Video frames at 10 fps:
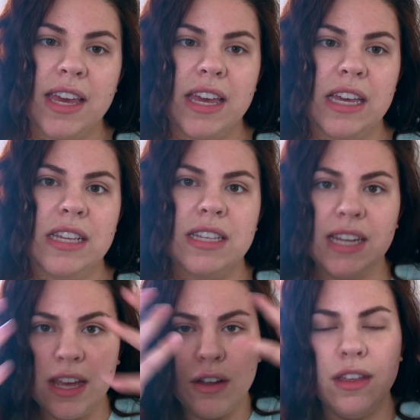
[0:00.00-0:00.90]
is
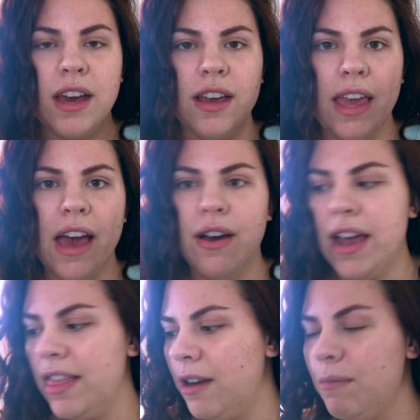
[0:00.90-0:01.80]
to get all the gunk out
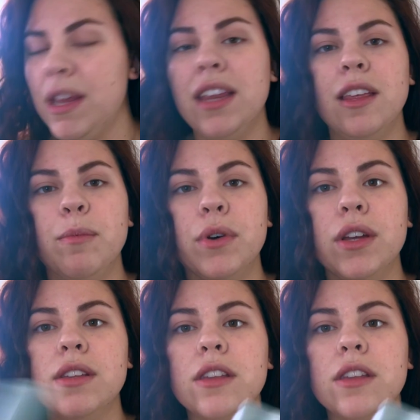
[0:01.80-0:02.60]
and then immediately put